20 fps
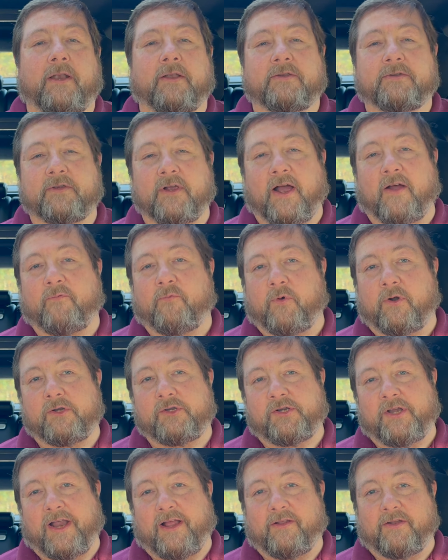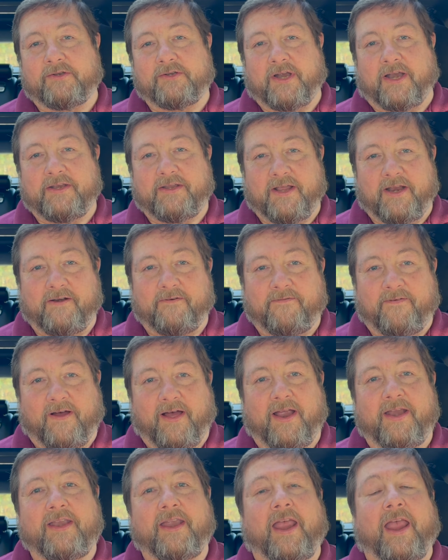a software challenge
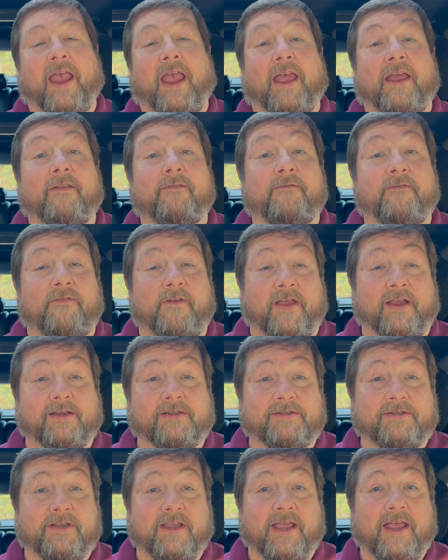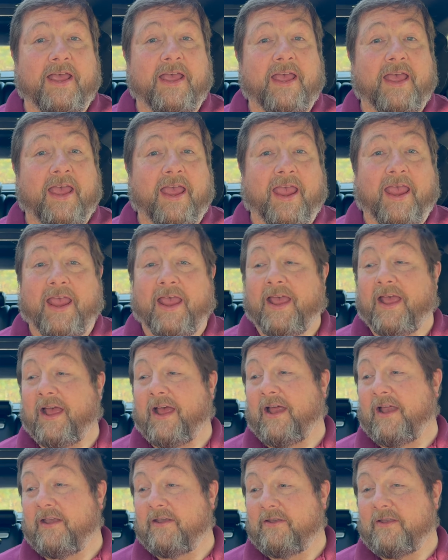identified and fixed,
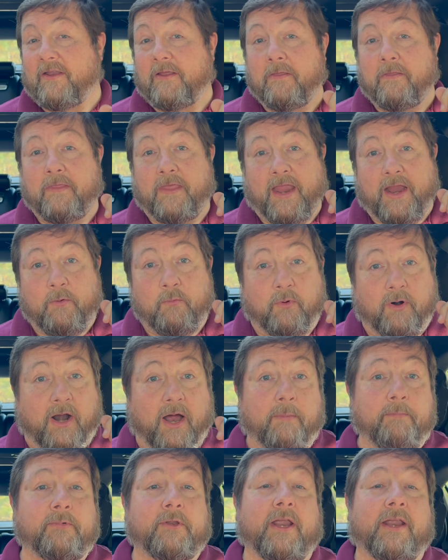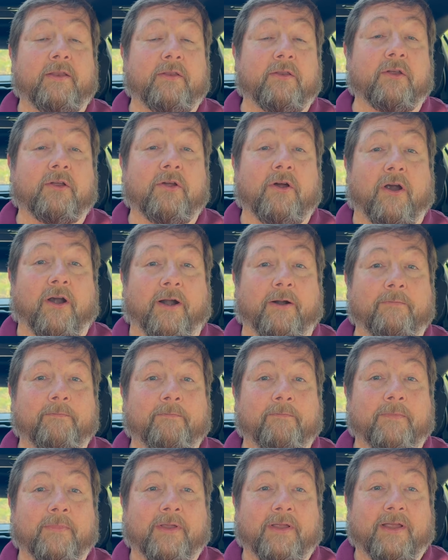and they were updating the car.
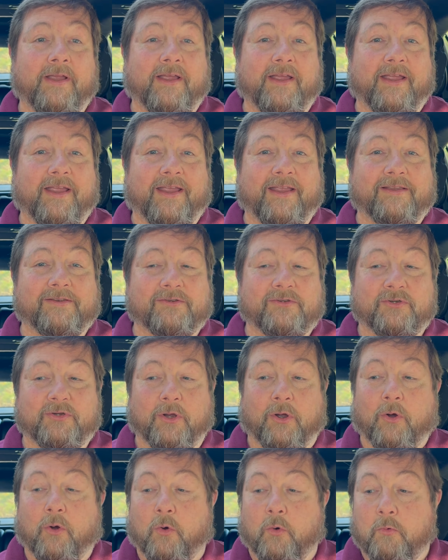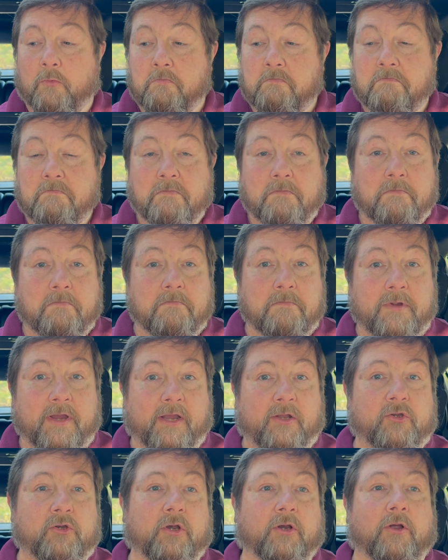So
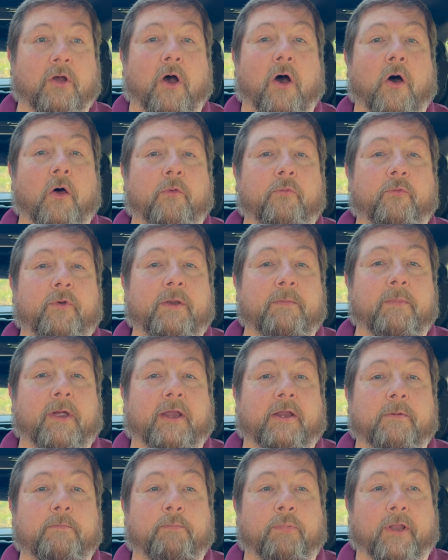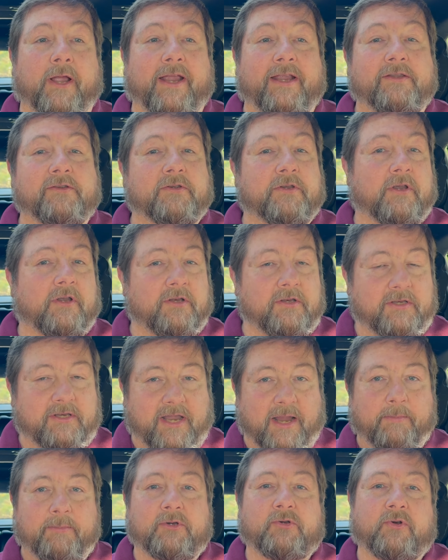he took all three of my complaints,
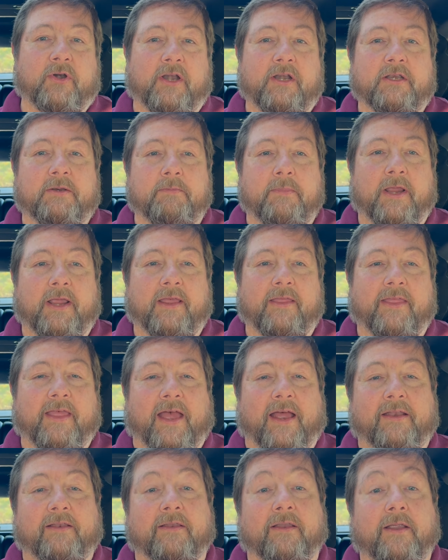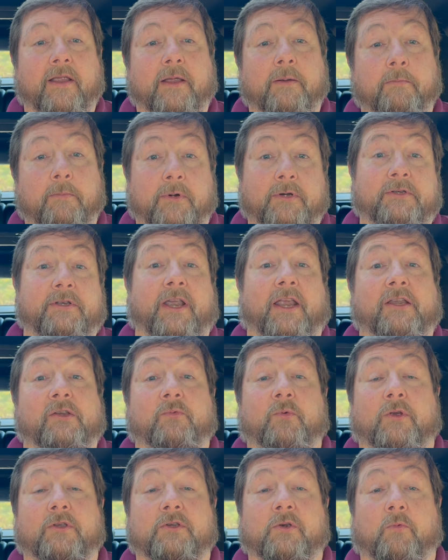demonstrated to me that Mercedes
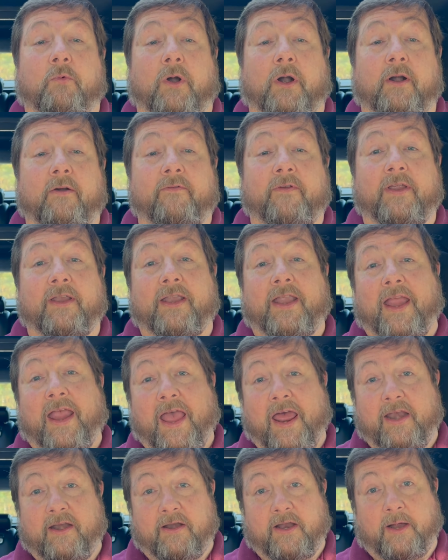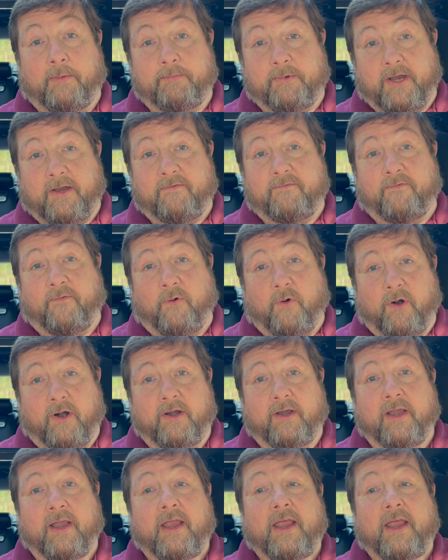was aware of it, had an update for it,